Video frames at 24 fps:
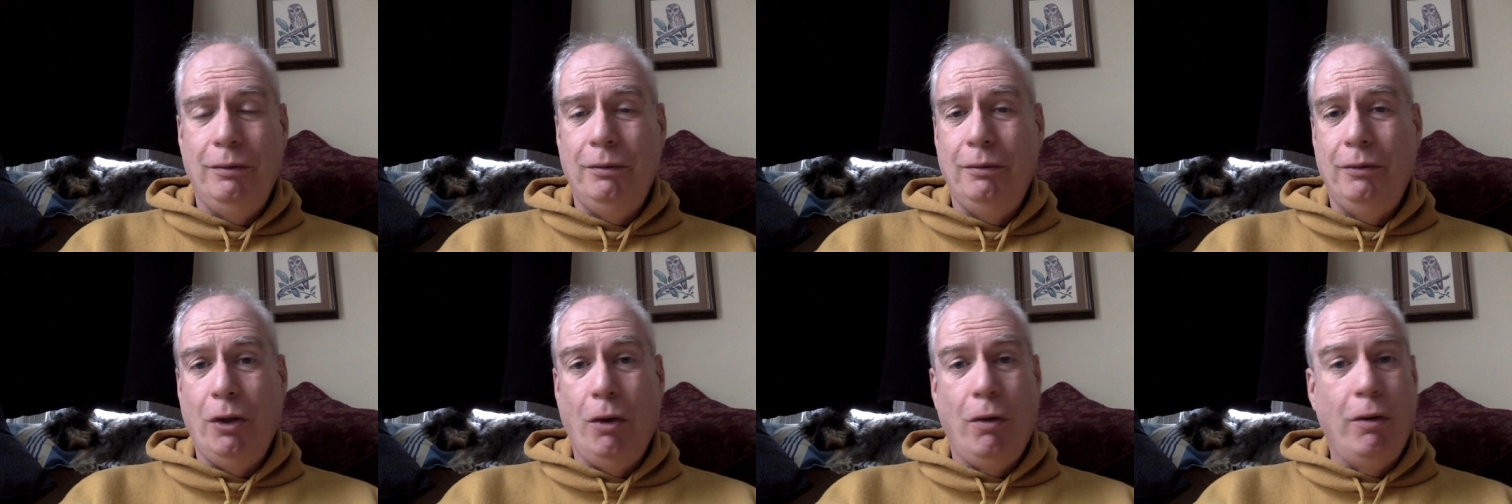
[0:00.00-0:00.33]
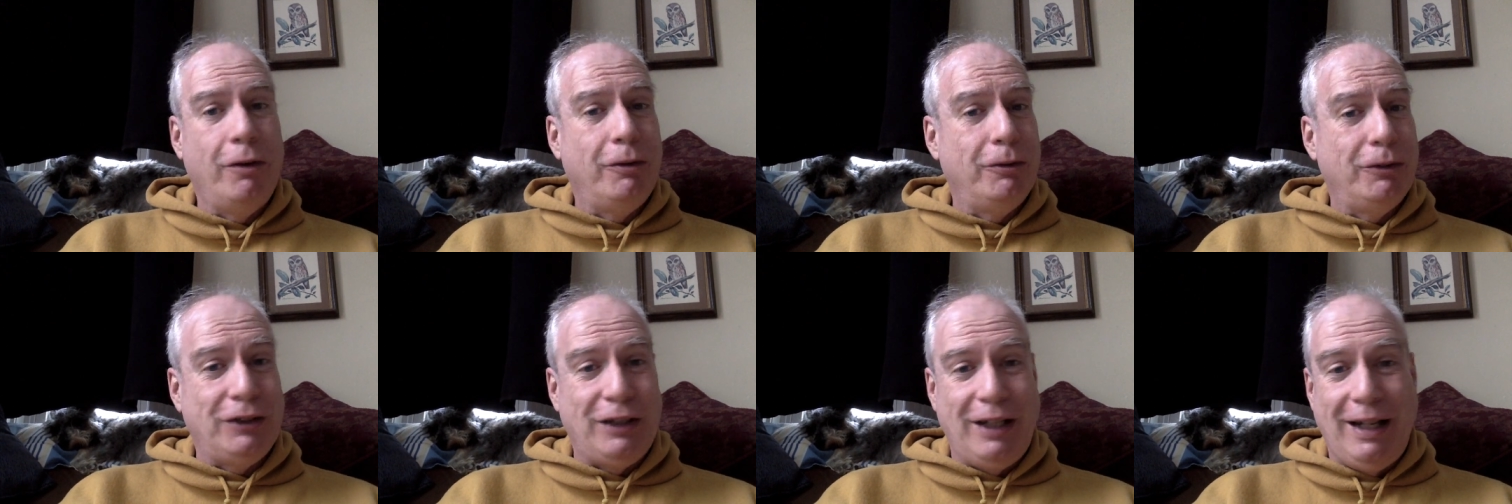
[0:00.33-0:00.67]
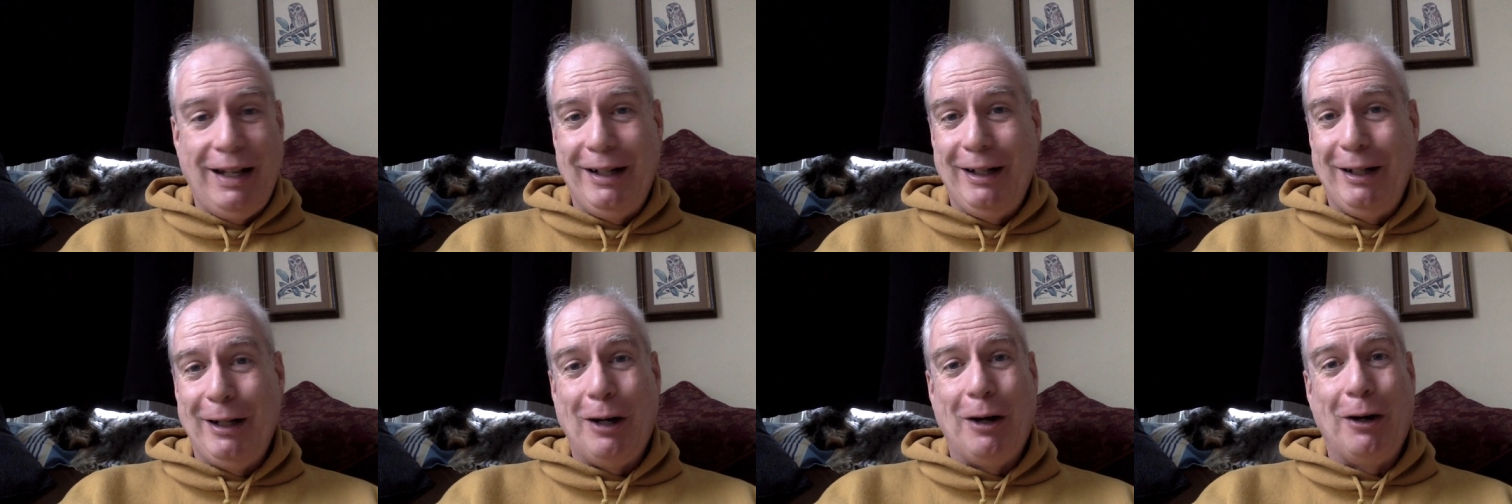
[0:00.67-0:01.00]
don't
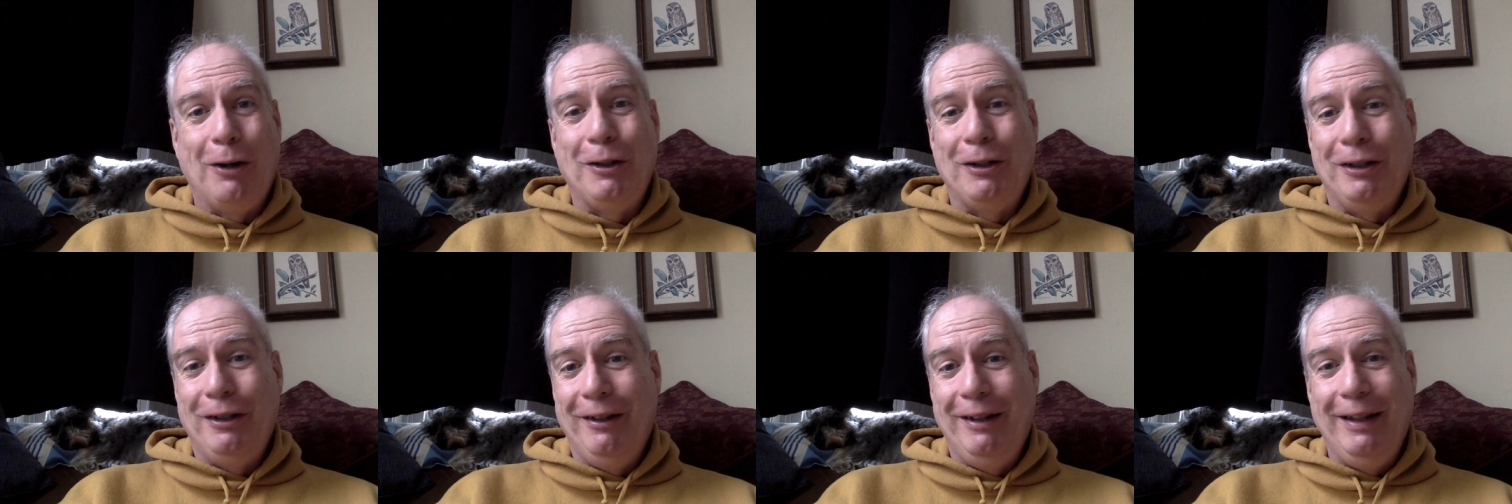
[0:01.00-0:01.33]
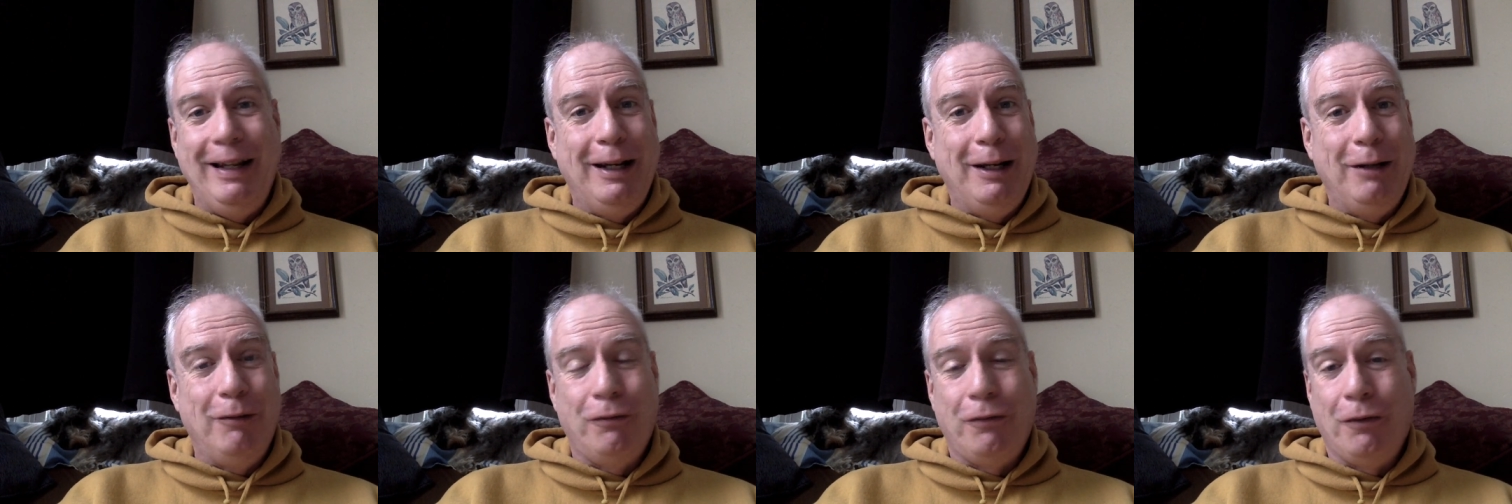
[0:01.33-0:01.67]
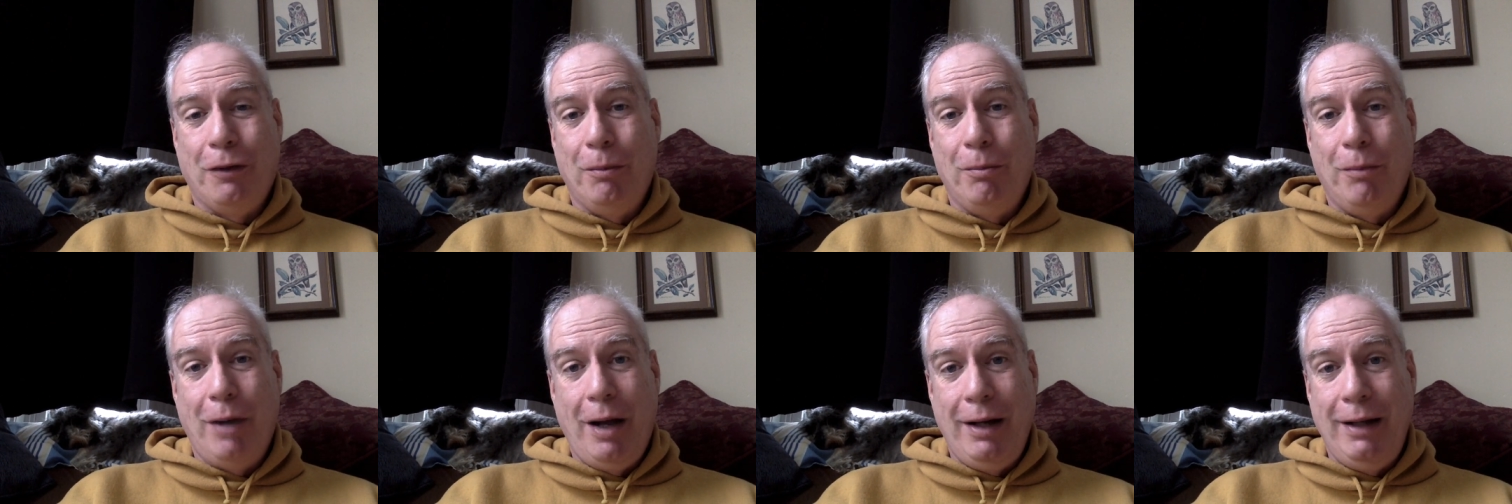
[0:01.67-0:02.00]
understand it and are clearly in it for
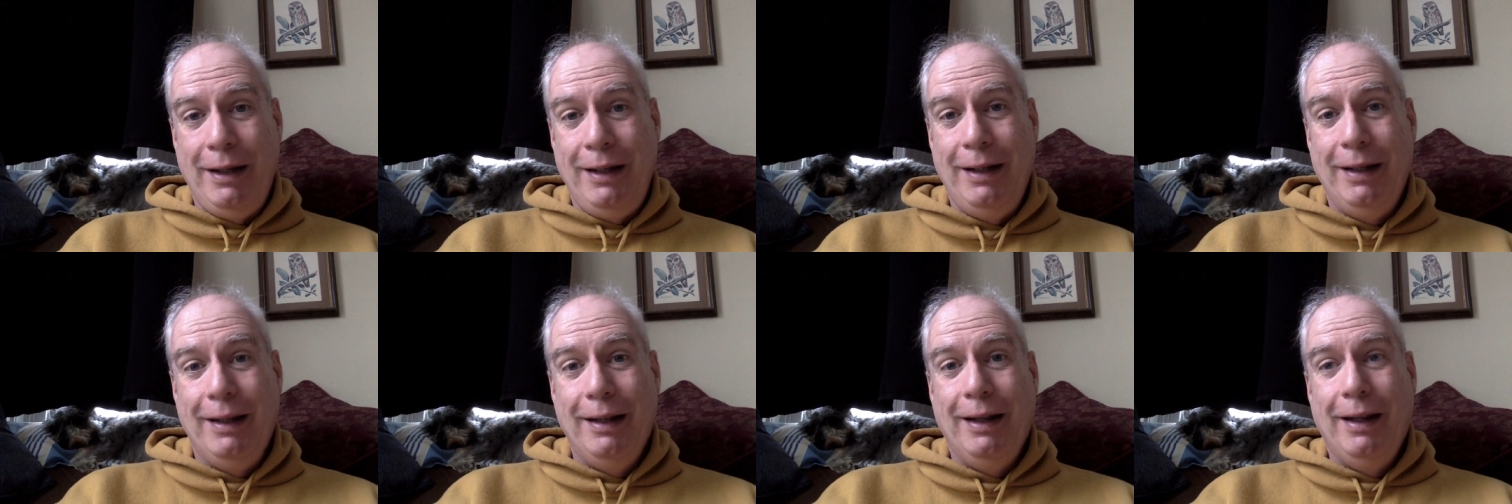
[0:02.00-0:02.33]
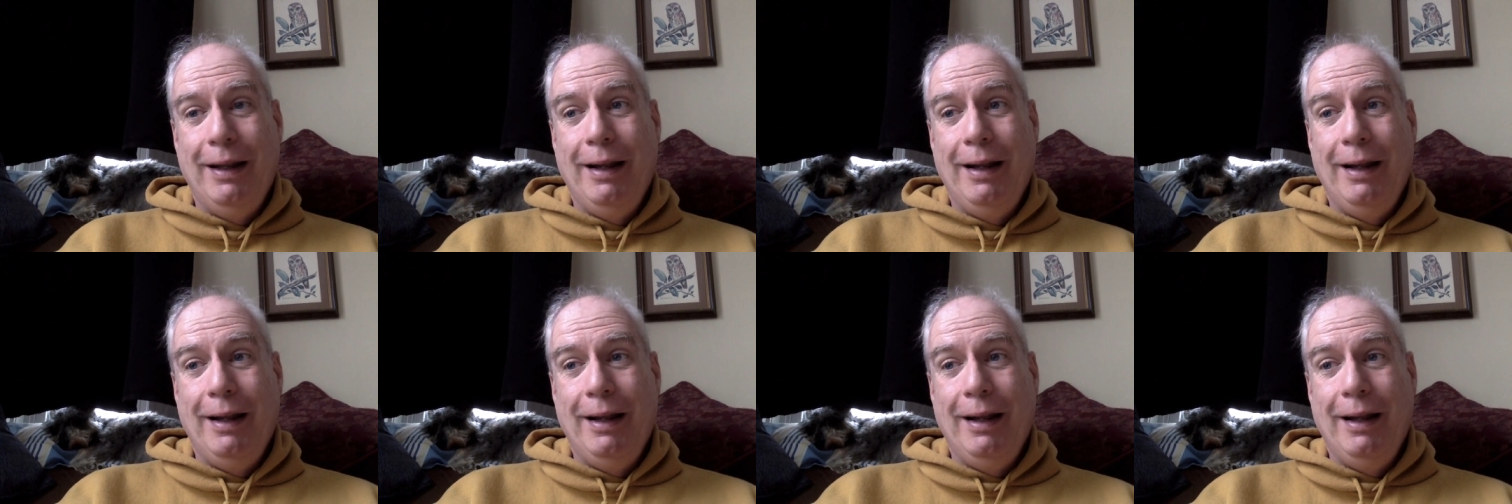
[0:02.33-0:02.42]
the money,